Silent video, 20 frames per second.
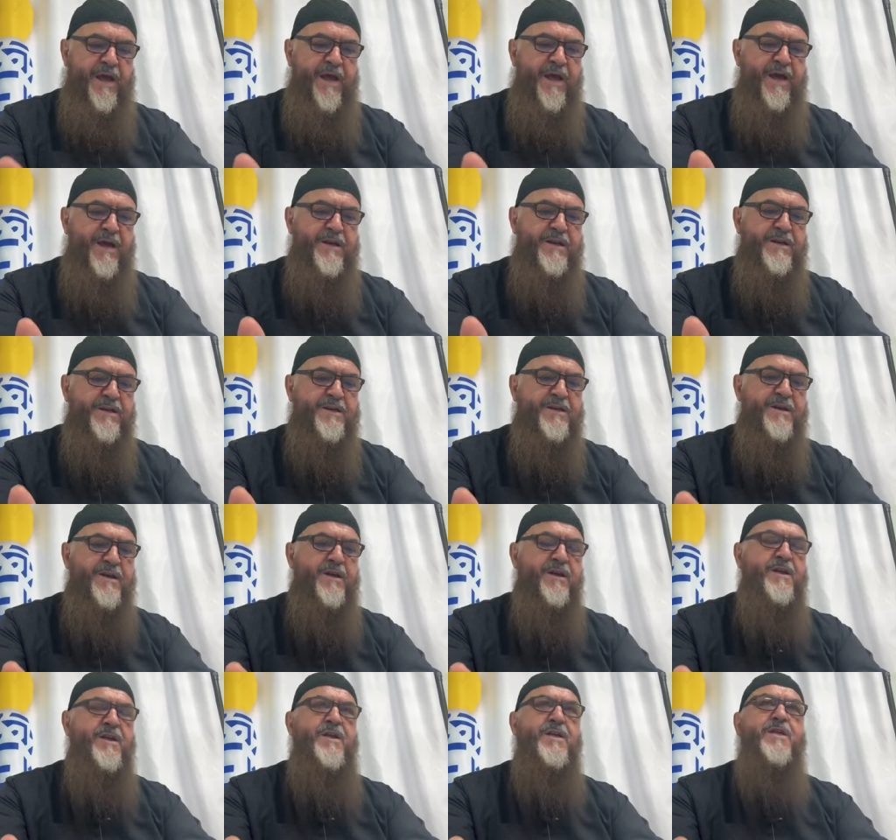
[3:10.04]
and
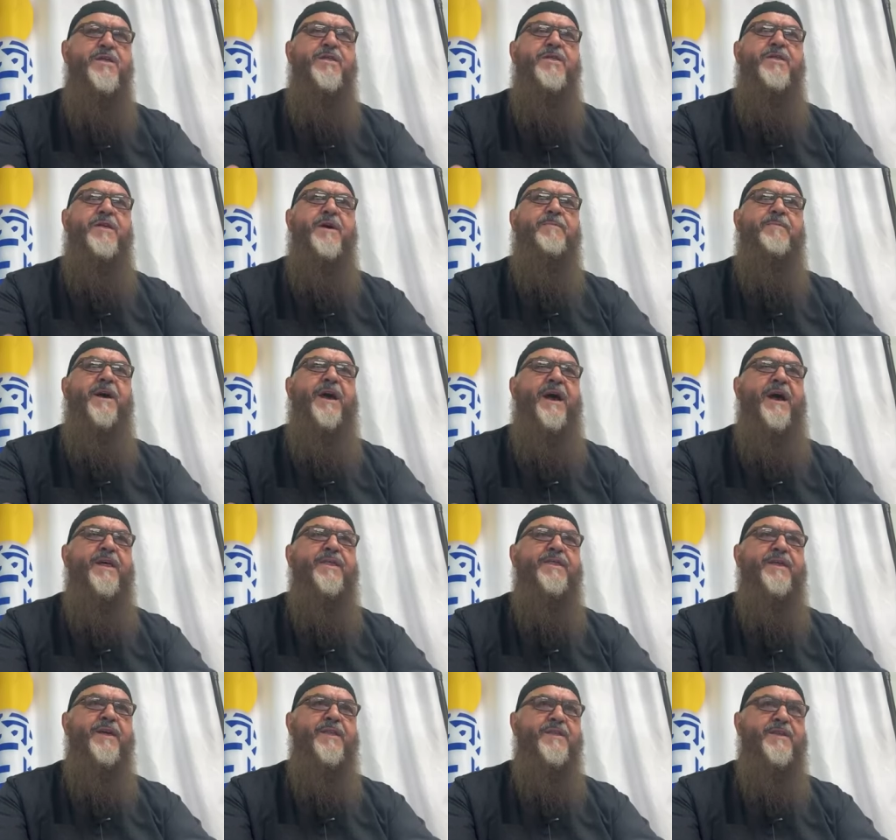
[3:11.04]
the
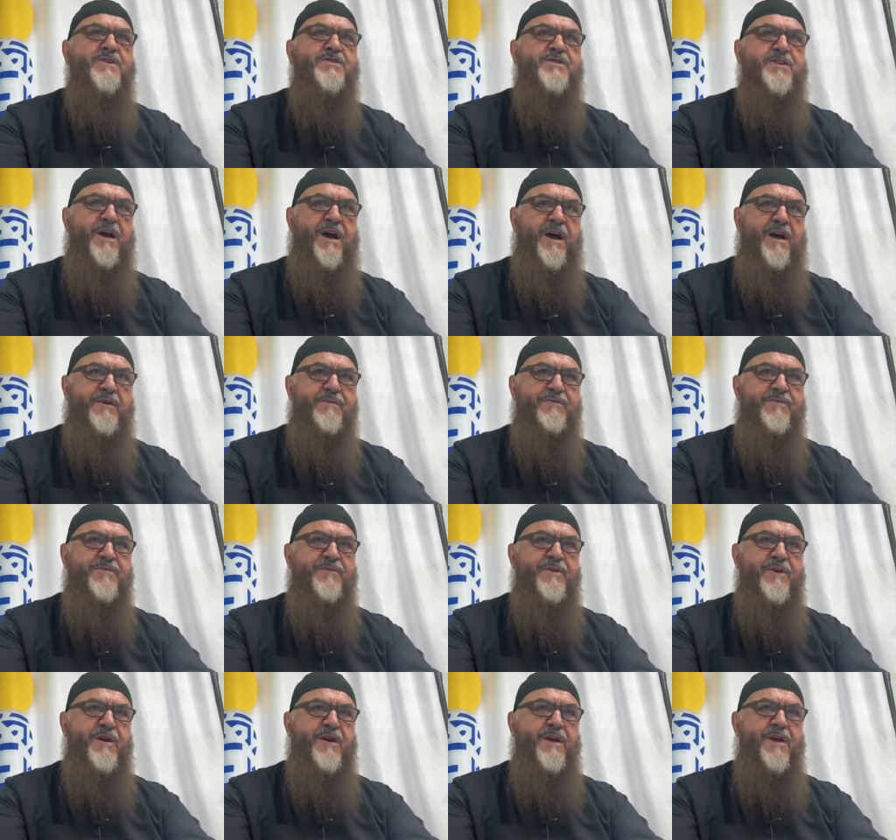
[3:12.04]
path in this life,
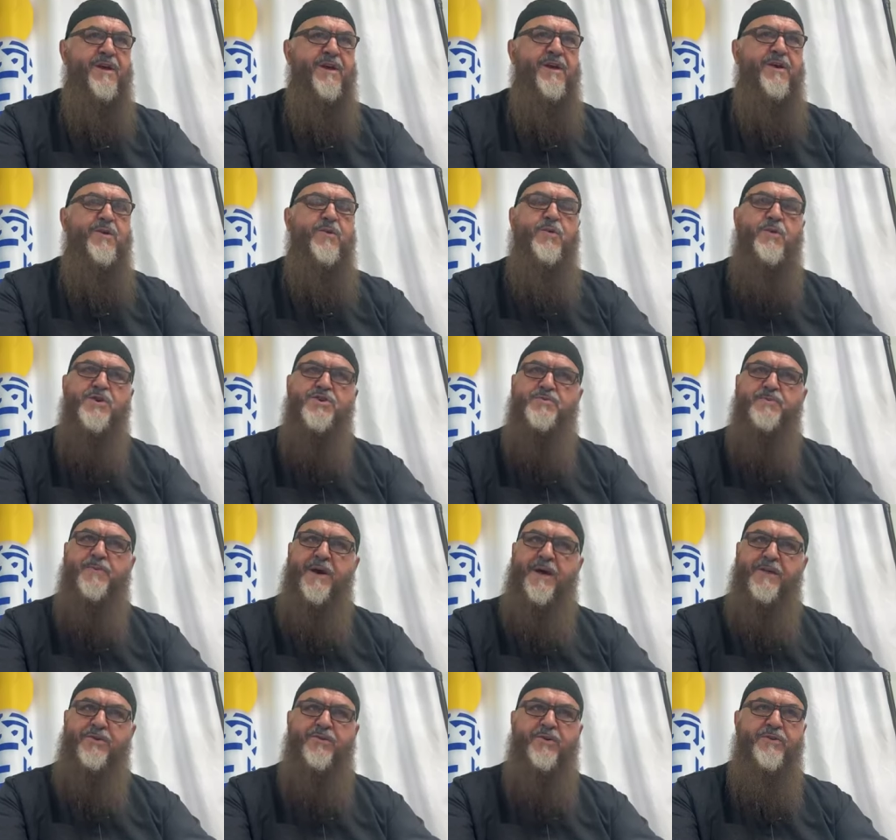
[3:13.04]
which
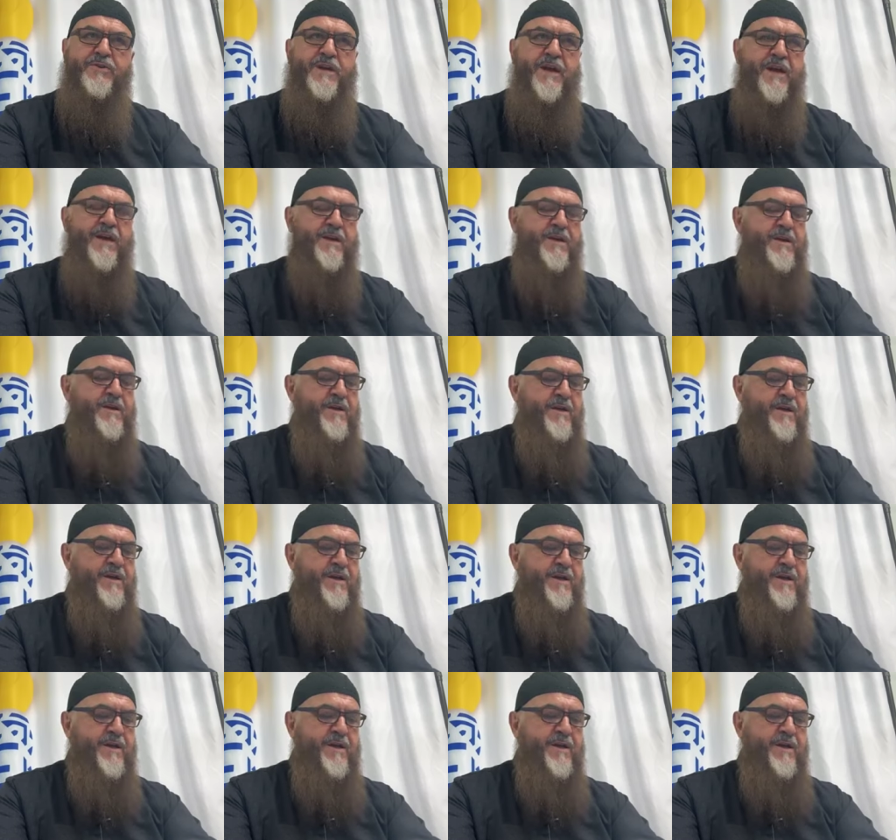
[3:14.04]
path to take.